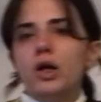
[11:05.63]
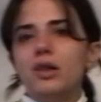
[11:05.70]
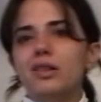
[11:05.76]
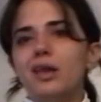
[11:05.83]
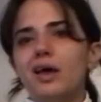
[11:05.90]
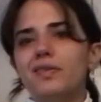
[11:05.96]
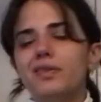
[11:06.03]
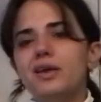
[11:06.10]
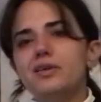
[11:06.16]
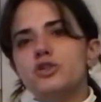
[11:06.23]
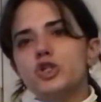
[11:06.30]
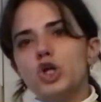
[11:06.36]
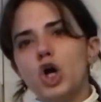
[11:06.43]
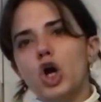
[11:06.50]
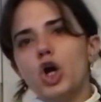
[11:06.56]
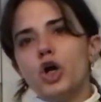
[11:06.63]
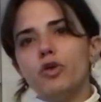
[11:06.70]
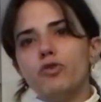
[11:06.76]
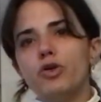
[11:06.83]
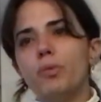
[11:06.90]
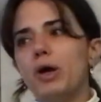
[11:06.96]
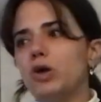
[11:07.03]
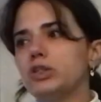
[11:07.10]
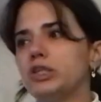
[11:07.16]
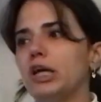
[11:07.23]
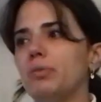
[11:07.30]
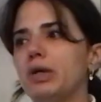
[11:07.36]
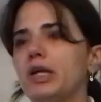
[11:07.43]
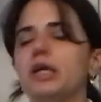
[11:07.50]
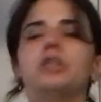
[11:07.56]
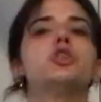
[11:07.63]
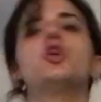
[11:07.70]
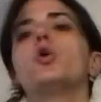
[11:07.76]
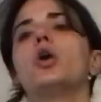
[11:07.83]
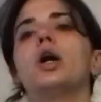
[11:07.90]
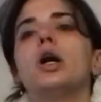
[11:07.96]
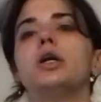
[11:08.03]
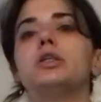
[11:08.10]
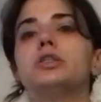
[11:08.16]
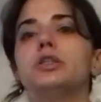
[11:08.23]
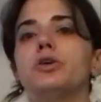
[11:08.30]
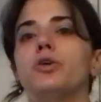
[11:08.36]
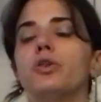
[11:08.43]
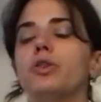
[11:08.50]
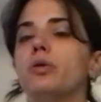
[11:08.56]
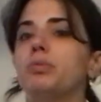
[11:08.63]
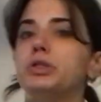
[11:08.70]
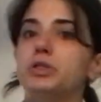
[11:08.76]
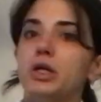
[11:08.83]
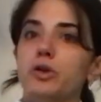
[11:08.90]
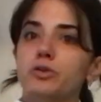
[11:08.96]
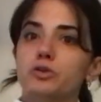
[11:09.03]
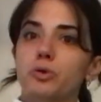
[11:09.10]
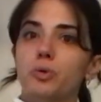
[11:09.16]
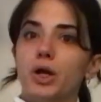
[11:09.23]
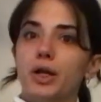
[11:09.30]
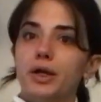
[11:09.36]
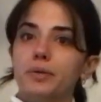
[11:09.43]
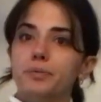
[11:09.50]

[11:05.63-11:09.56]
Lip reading: let this cook for about 10 minutes or until the potatoes are ready.